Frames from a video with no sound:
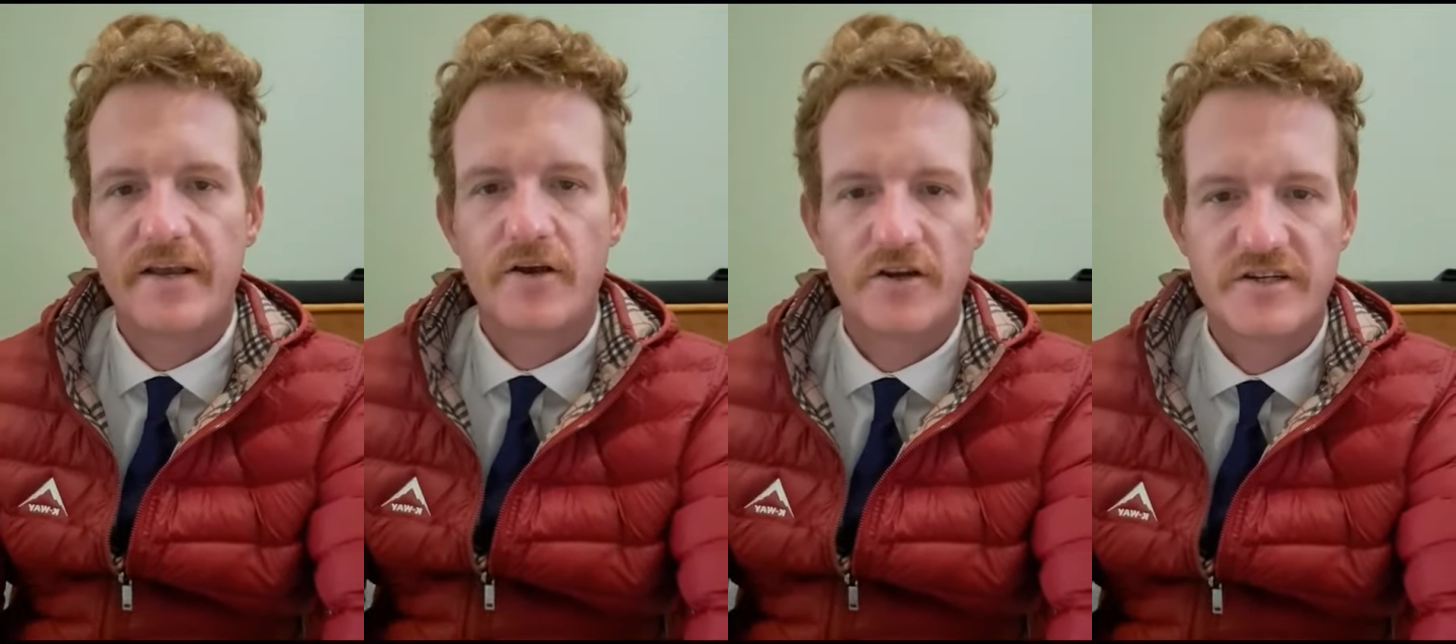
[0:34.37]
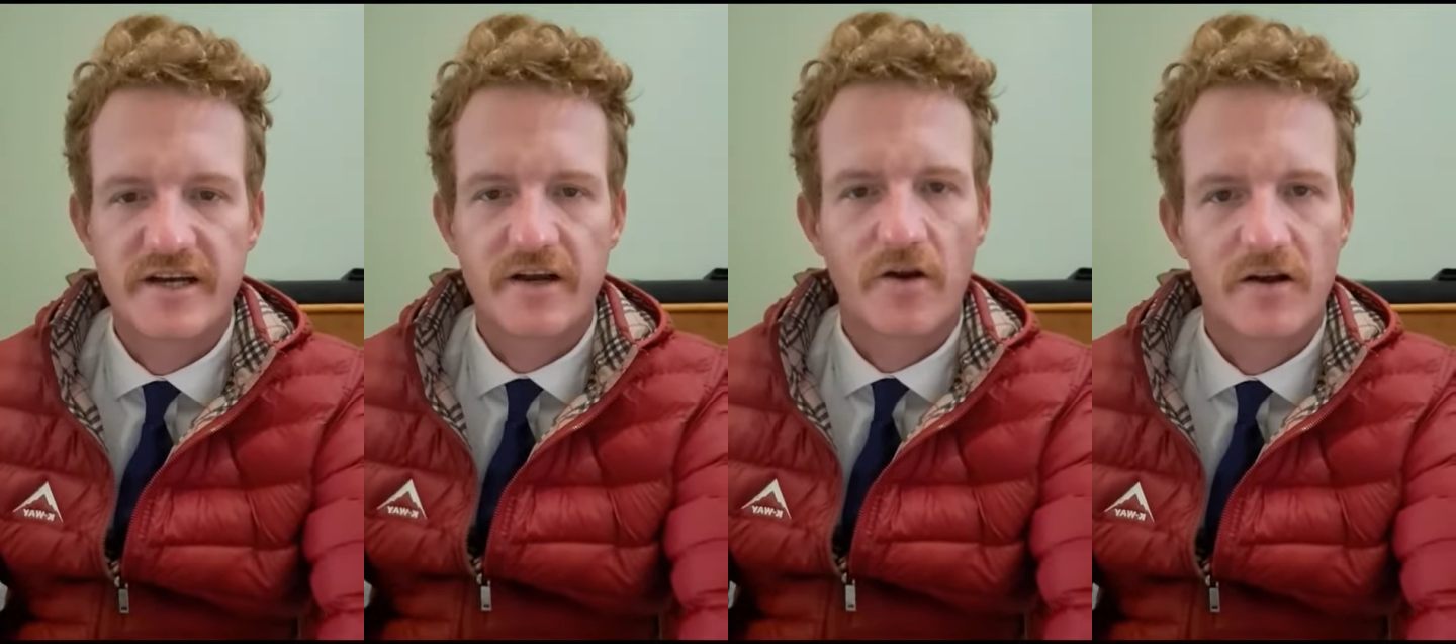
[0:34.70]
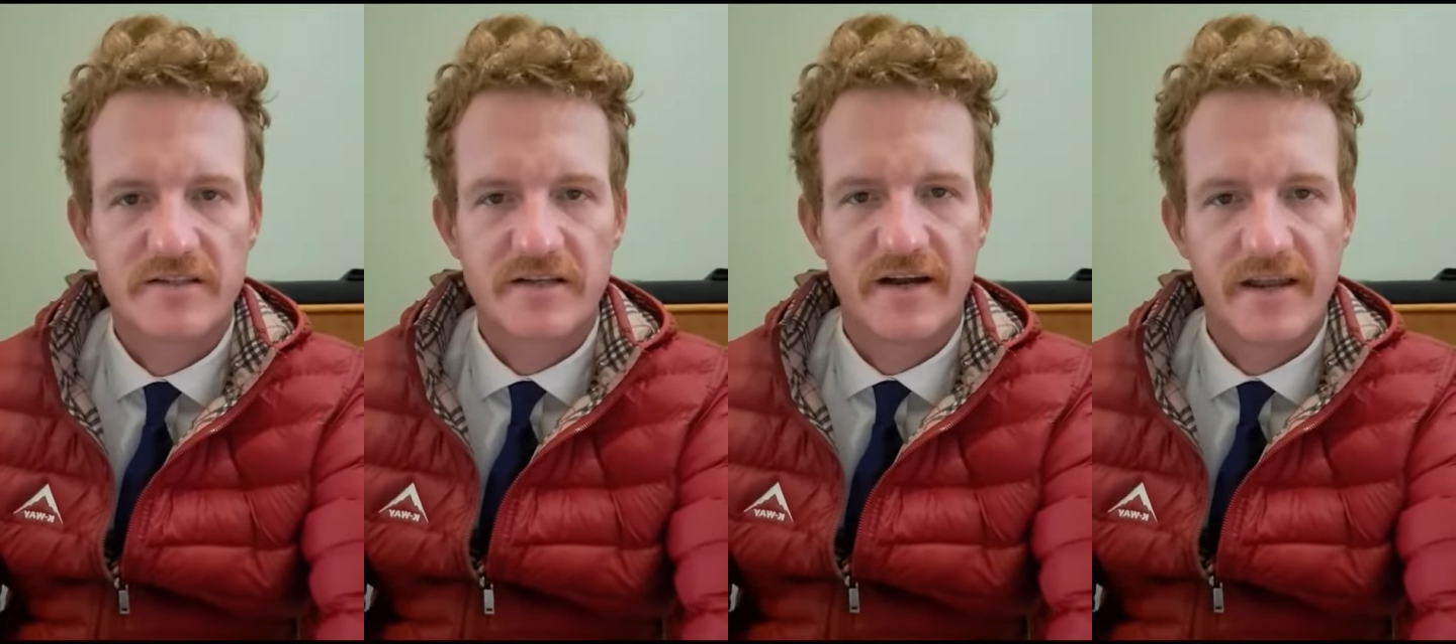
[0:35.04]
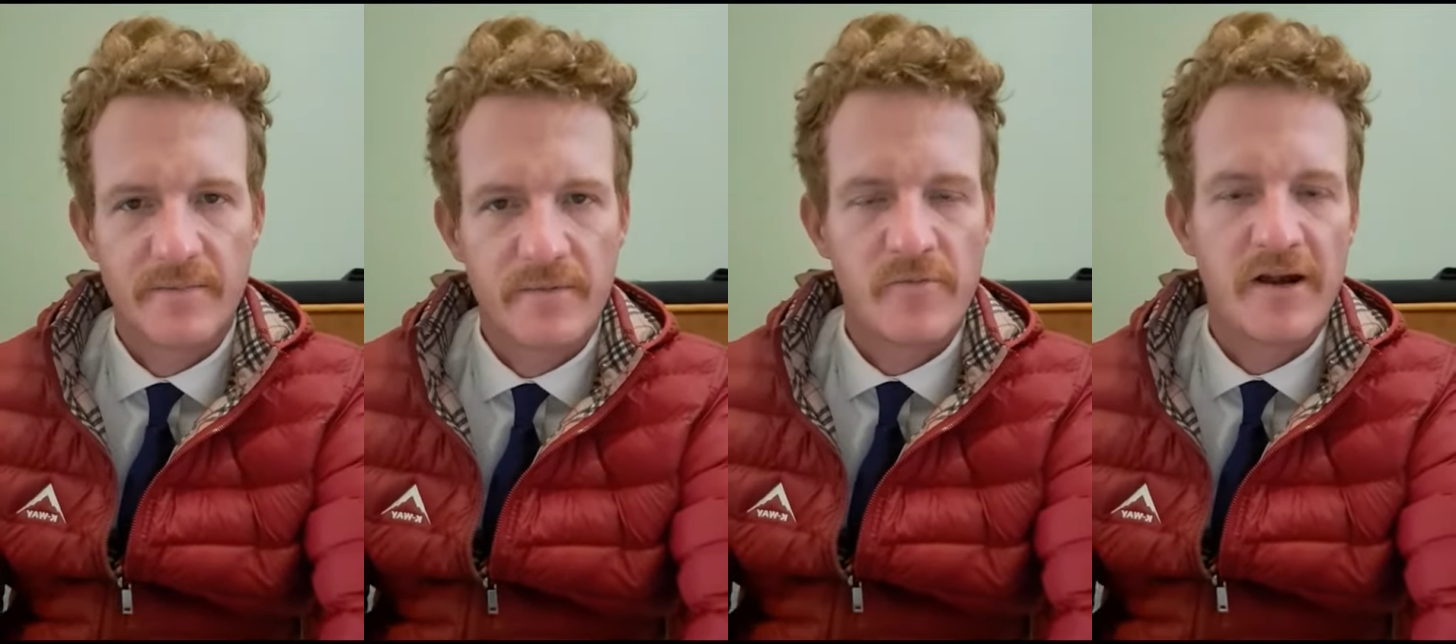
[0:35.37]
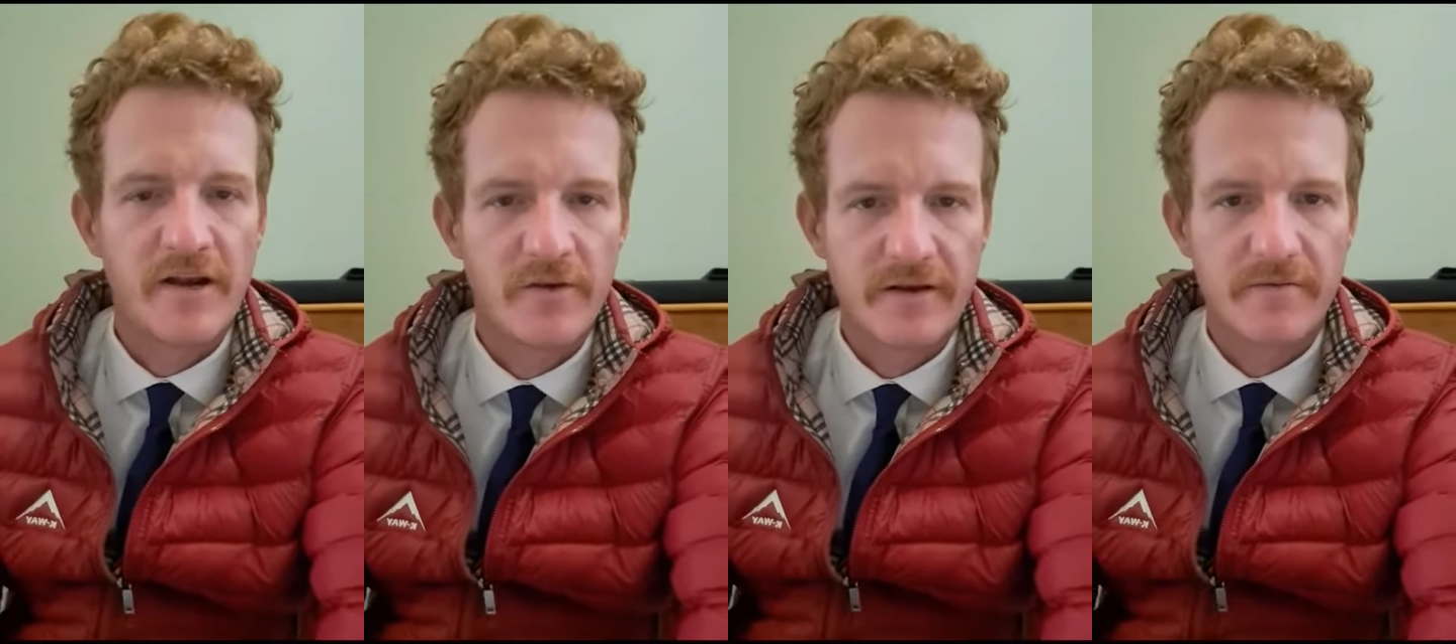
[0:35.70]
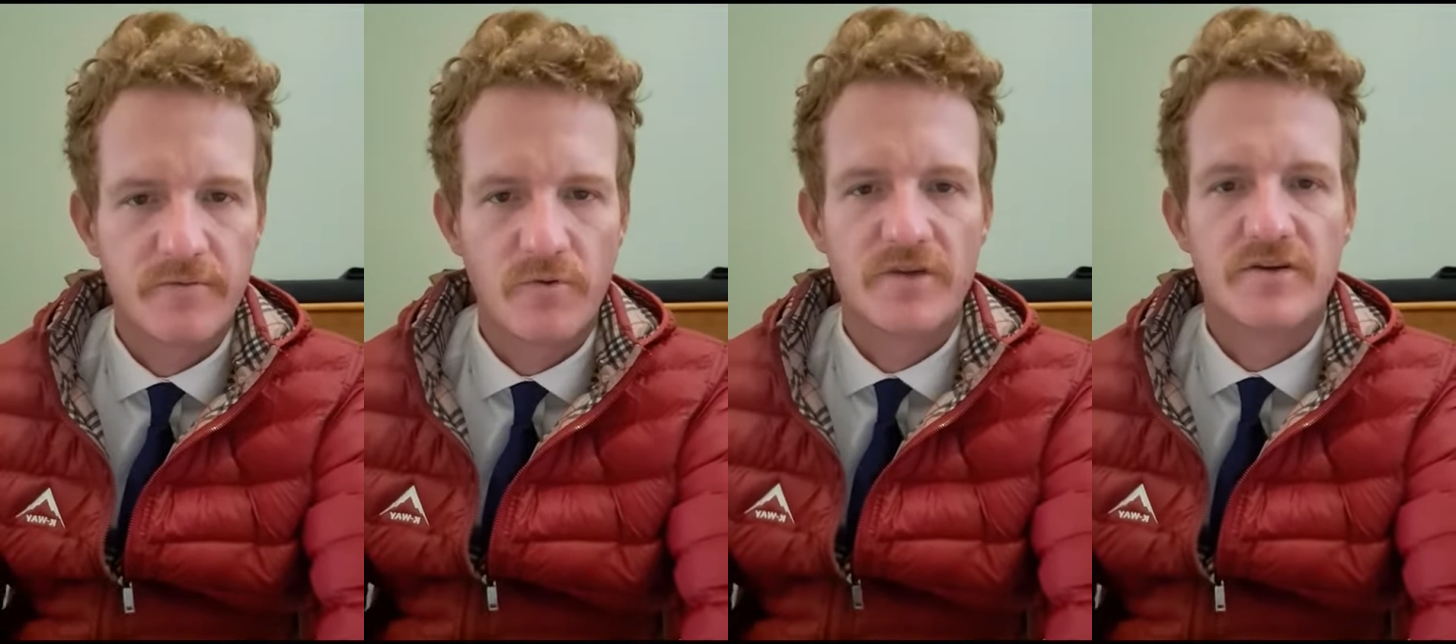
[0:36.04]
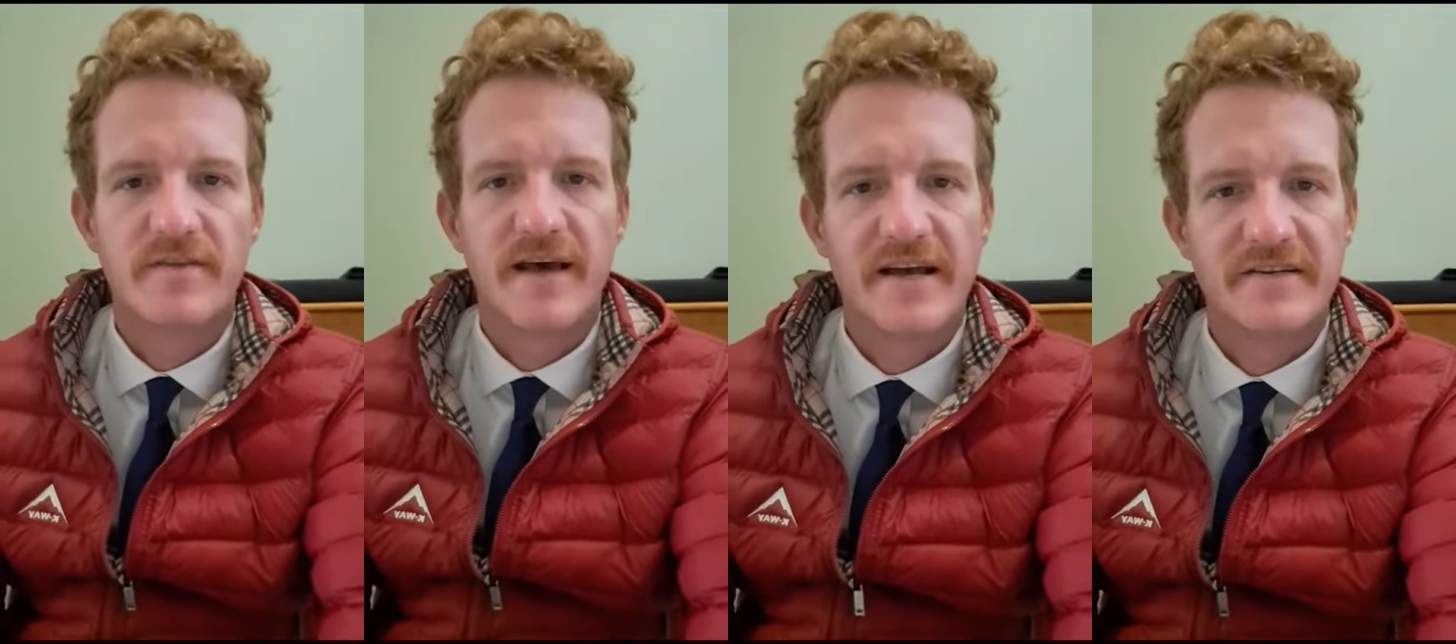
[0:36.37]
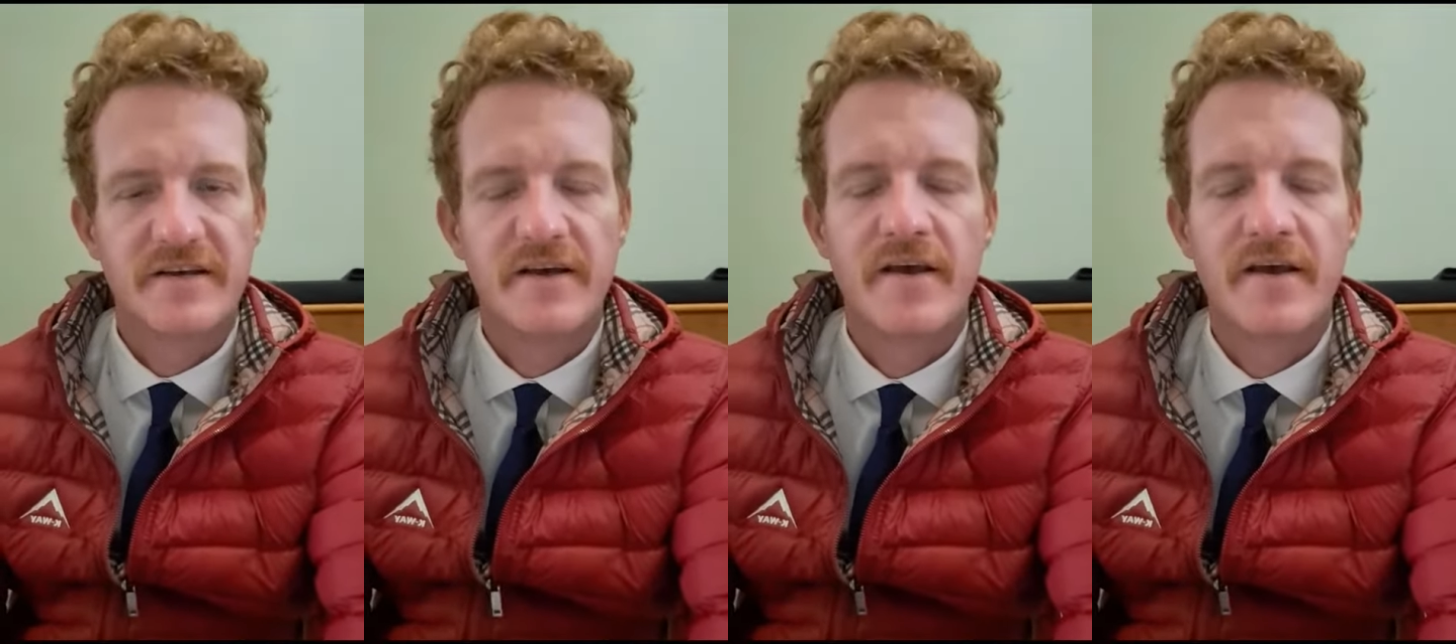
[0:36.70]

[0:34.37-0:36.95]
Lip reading: coaching alongside him. I'm really looking forward to that.